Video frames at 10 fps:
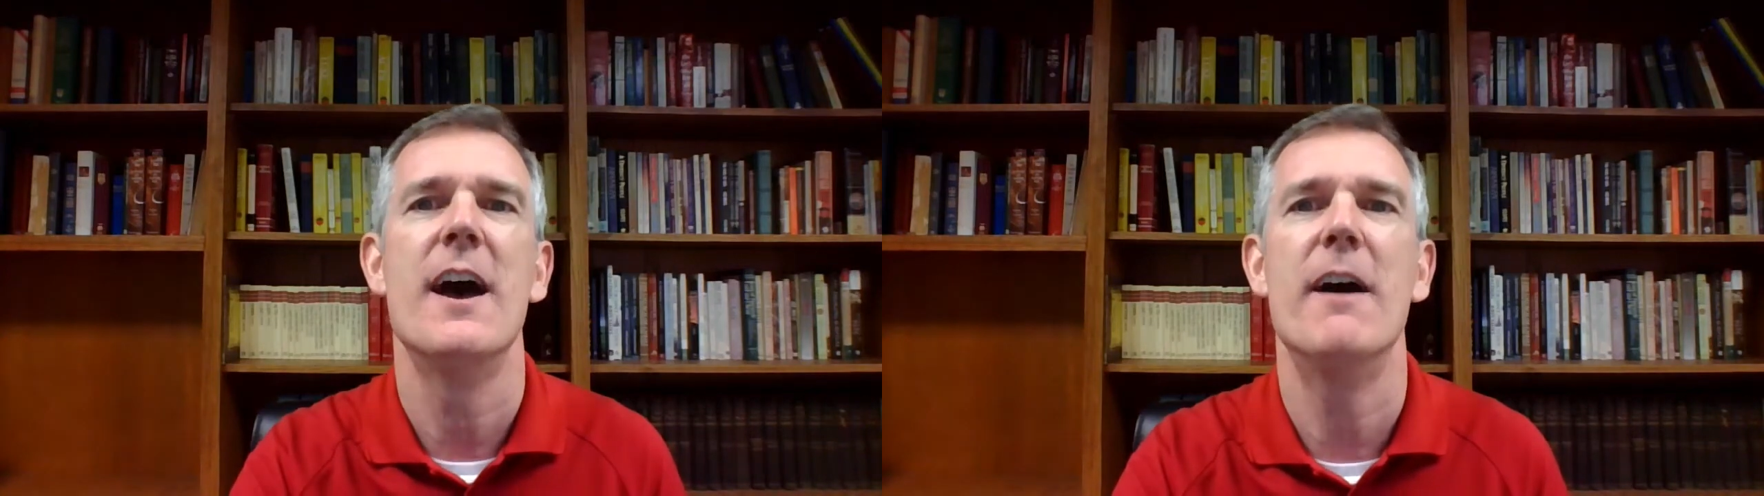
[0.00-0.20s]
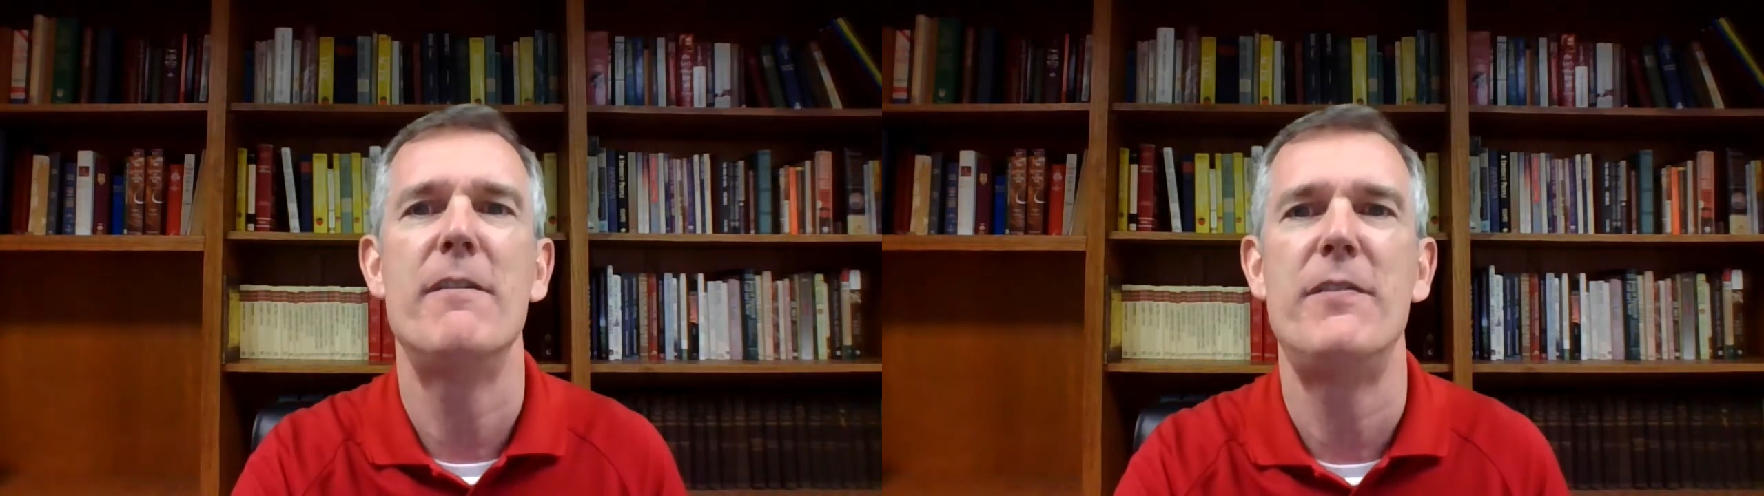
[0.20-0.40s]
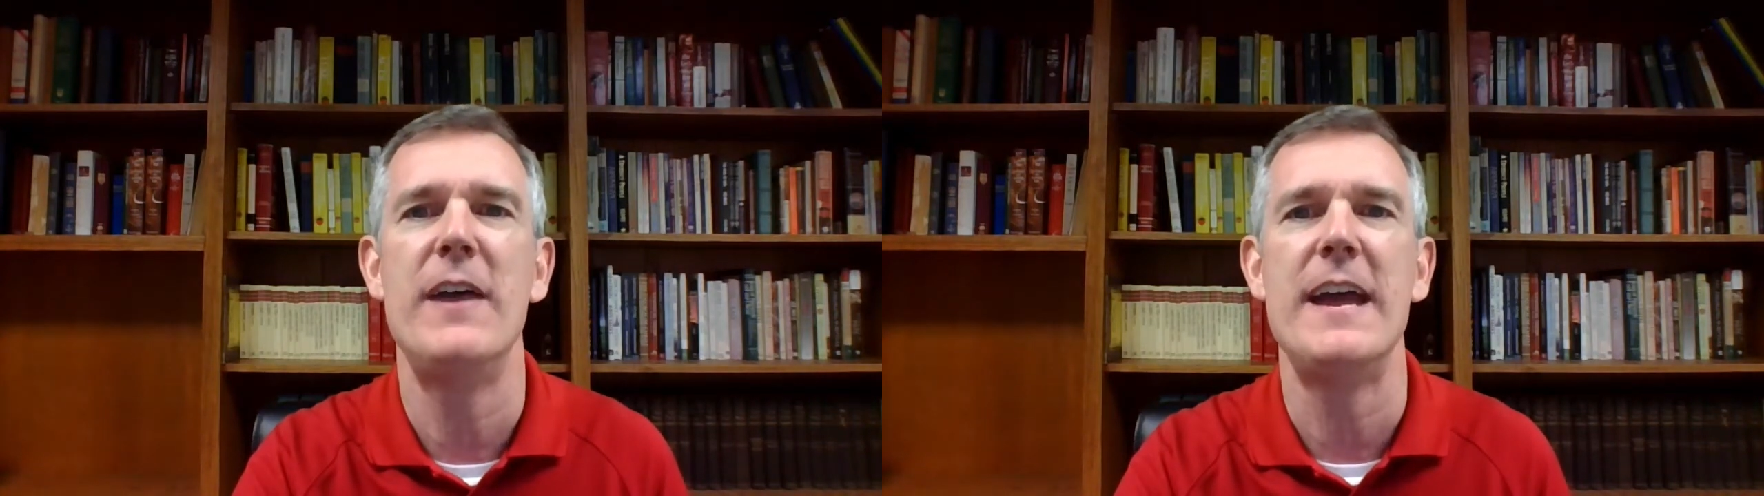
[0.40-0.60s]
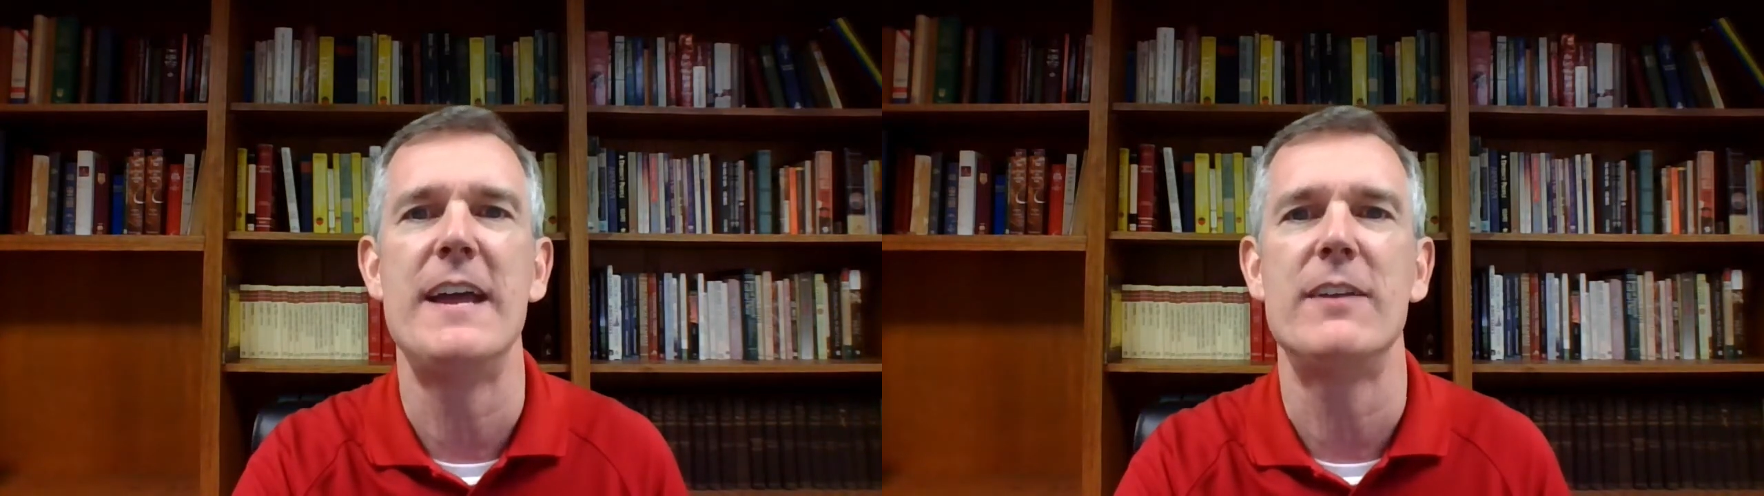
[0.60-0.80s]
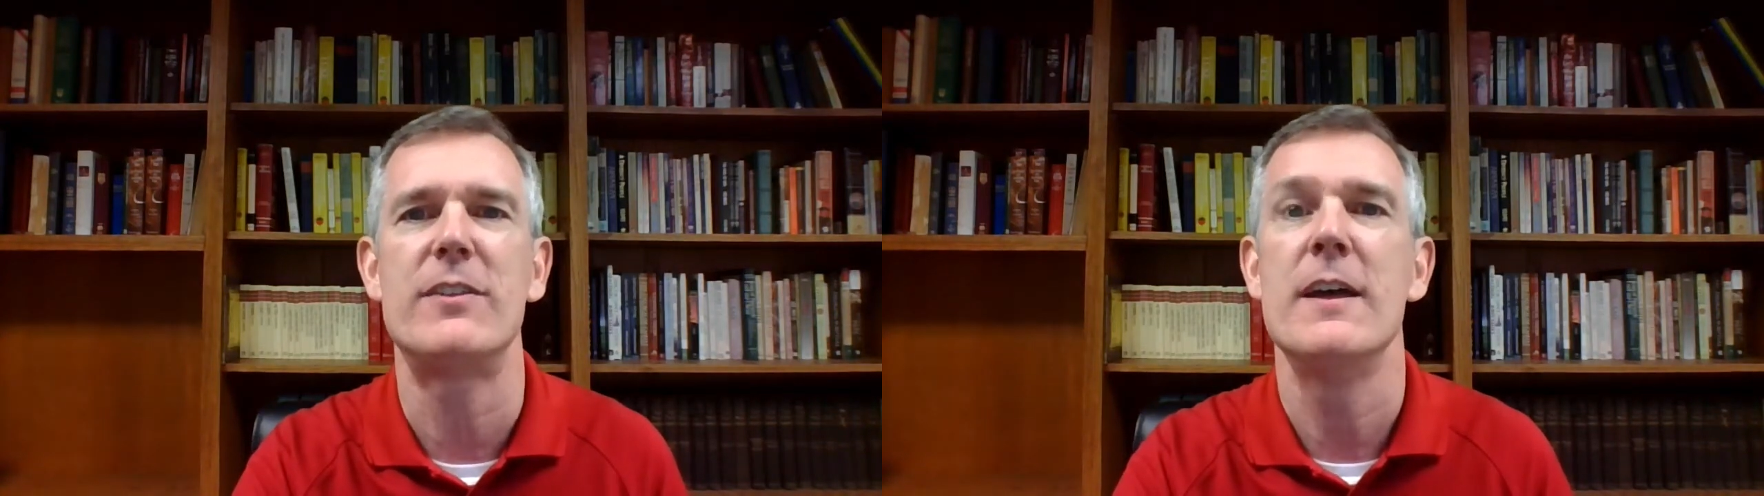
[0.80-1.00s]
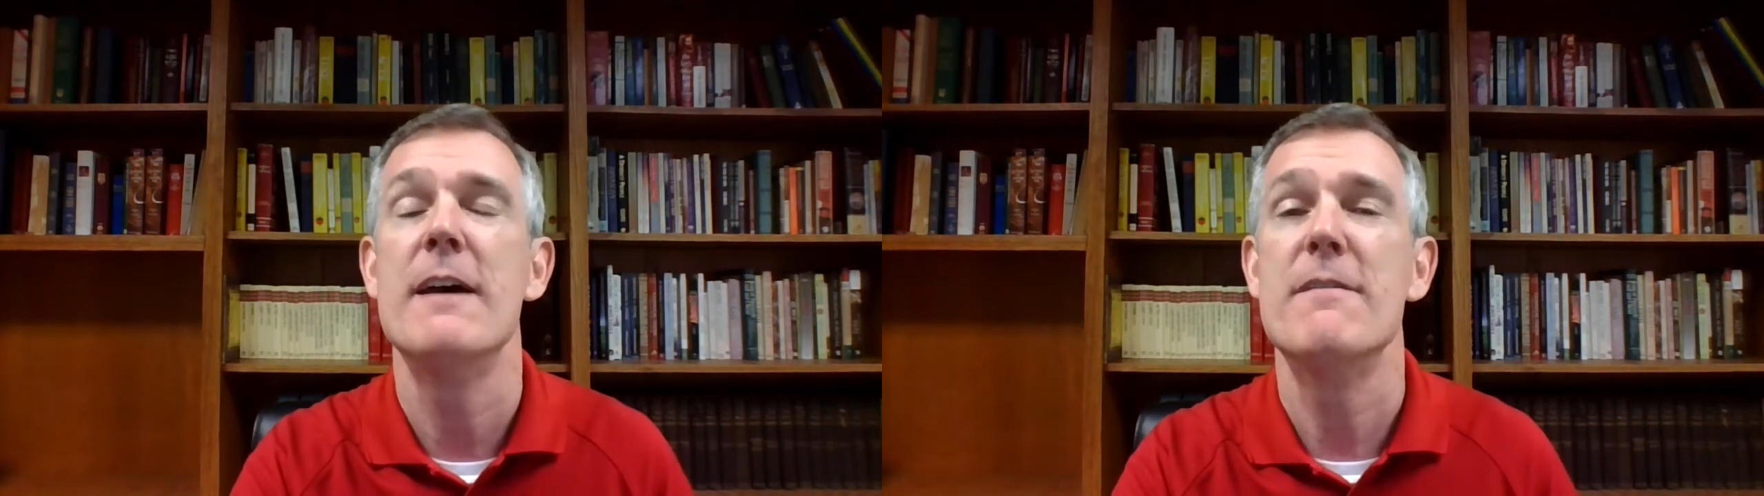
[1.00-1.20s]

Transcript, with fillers: of faith.